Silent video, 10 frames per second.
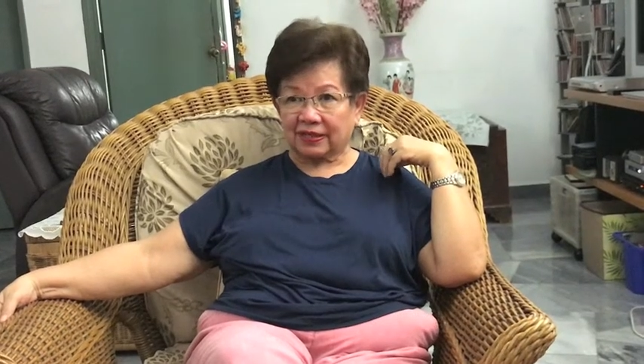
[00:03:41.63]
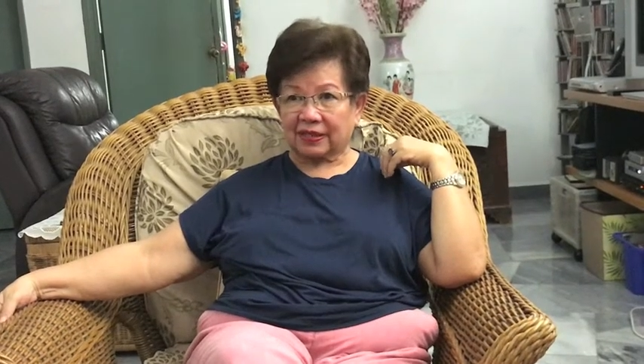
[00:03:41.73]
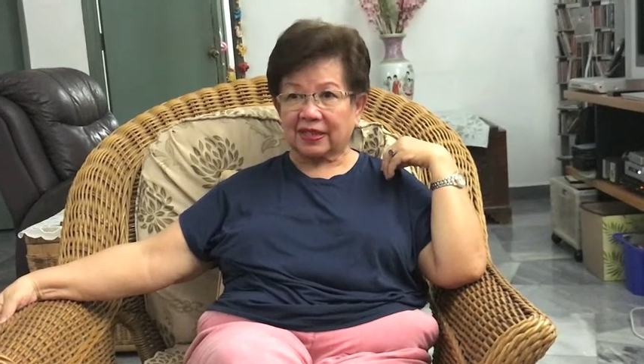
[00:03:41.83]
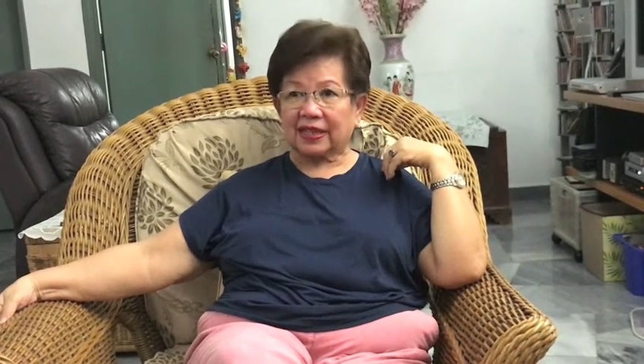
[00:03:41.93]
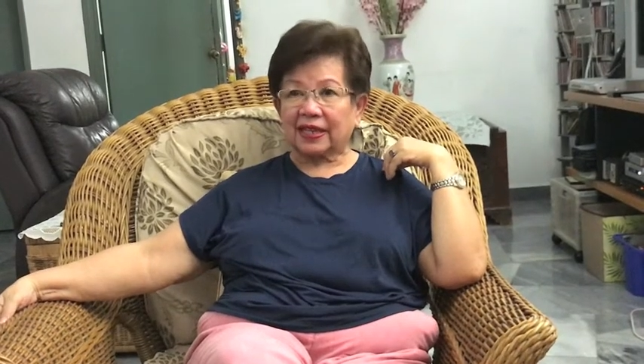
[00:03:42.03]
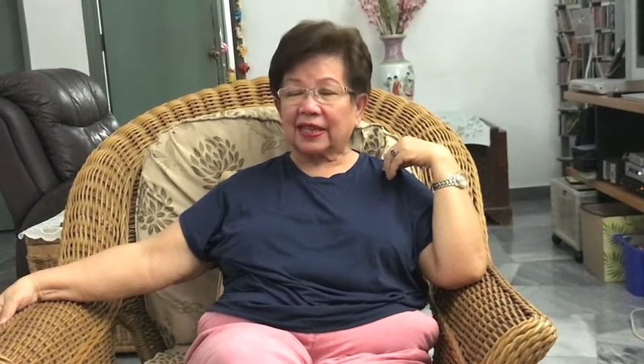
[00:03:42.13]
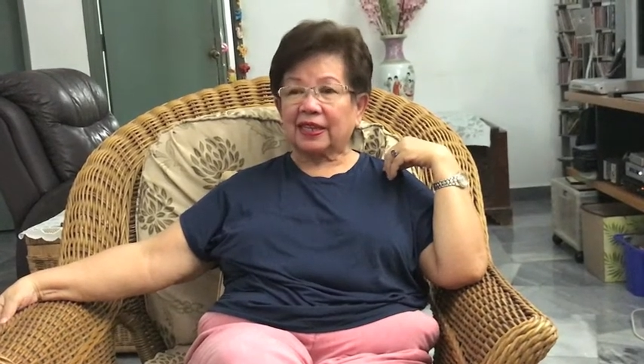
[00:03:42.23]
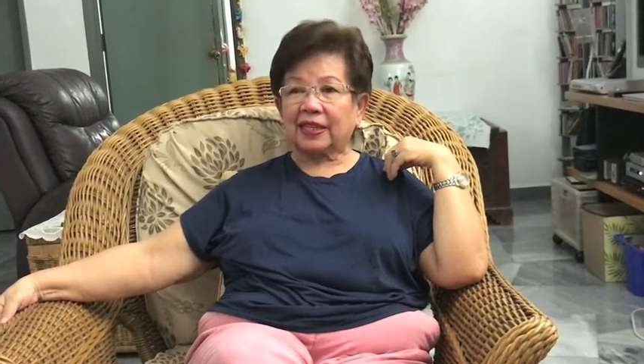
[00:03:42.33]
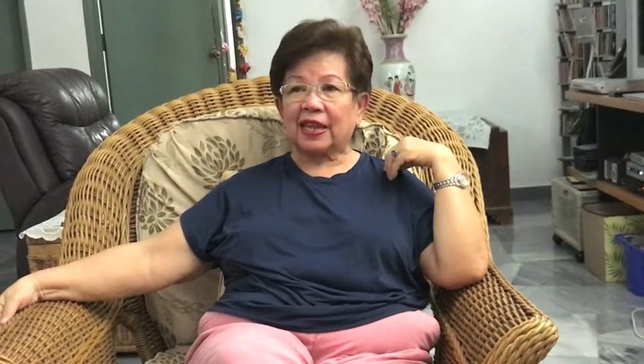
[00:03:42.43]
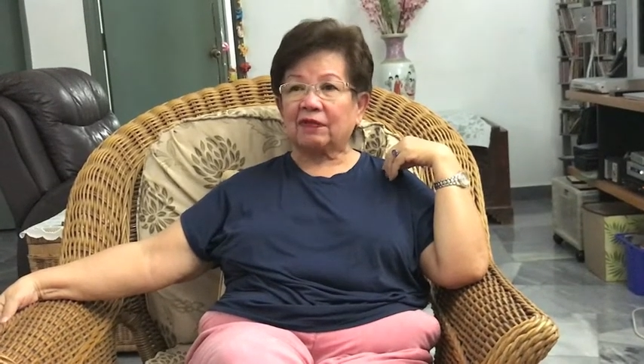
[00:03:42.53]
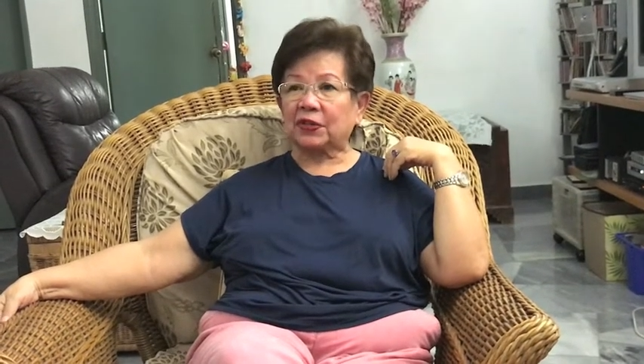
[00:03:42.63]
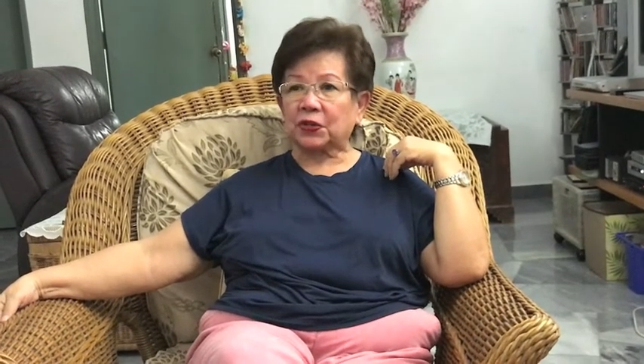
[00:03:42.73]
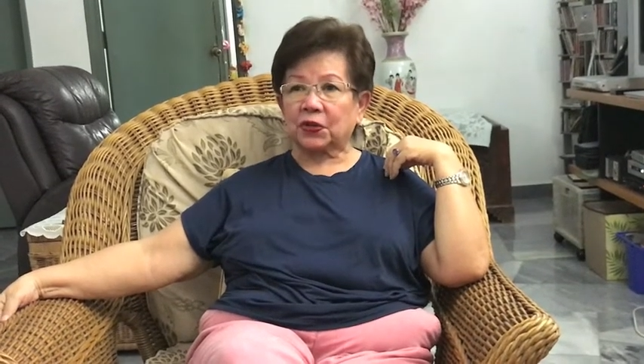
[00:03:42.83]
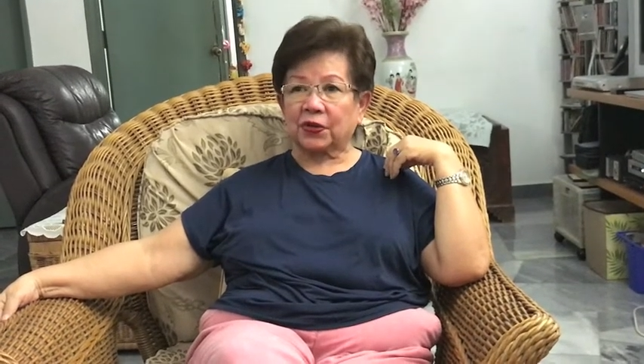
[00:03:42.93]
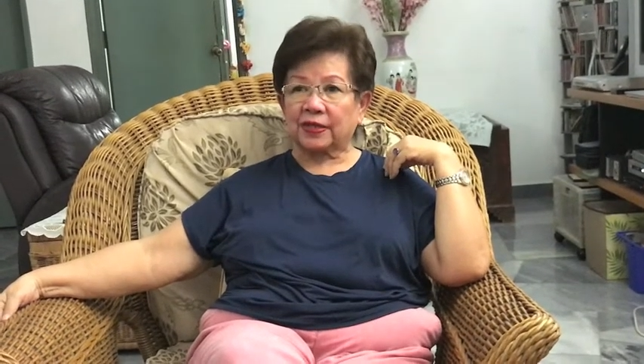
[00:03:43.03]
adults, they
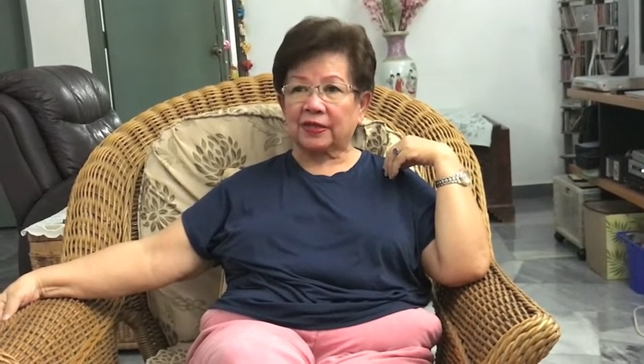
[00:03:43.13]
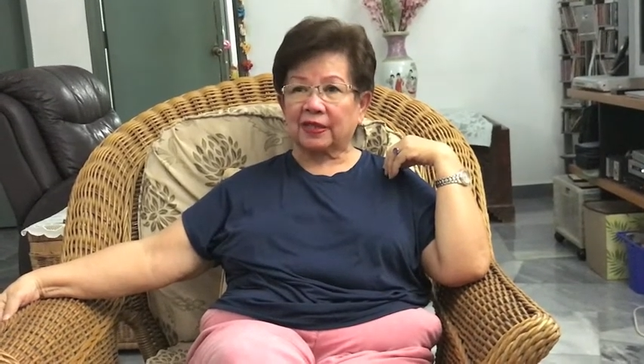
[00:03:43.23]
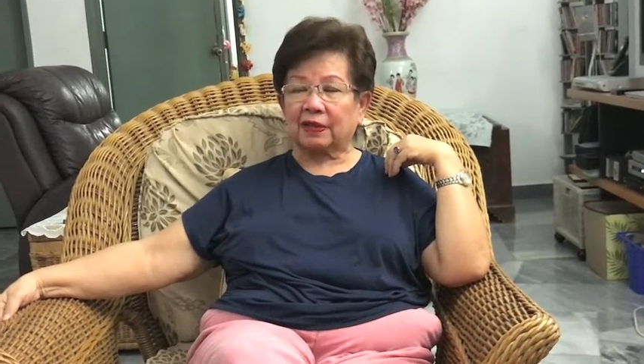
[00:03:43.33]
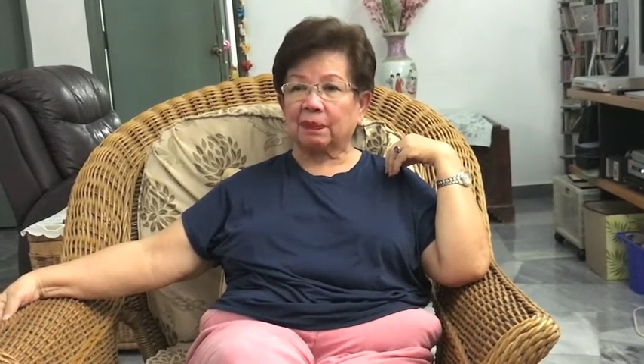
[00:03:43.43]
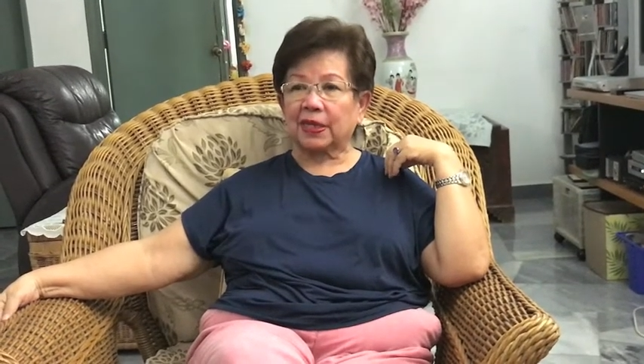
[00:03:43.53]
have a choice.